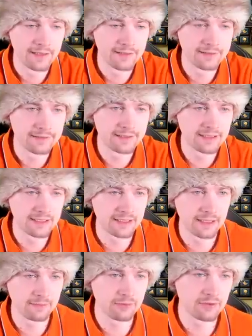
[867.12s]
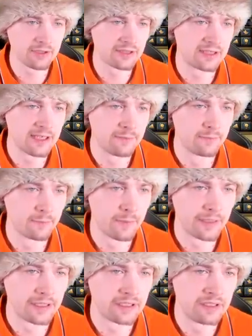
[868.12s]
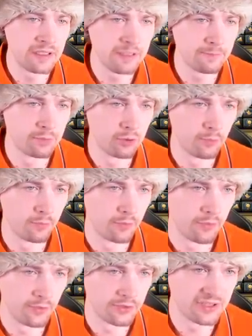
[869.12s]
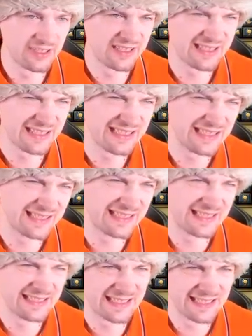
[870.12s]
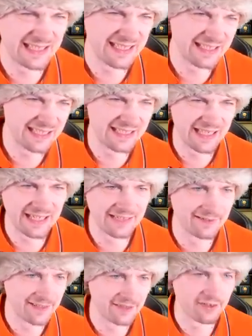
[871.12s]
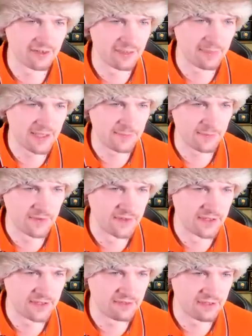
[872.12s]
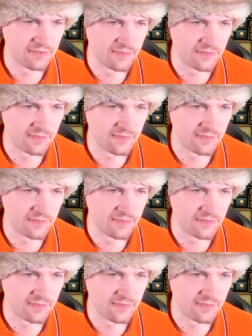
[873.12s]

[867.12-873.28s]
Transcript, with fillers: And I'm gonna dev with my Diplo points. Uh, yeah, yeah, yeah, yeah, those are not the best provinces to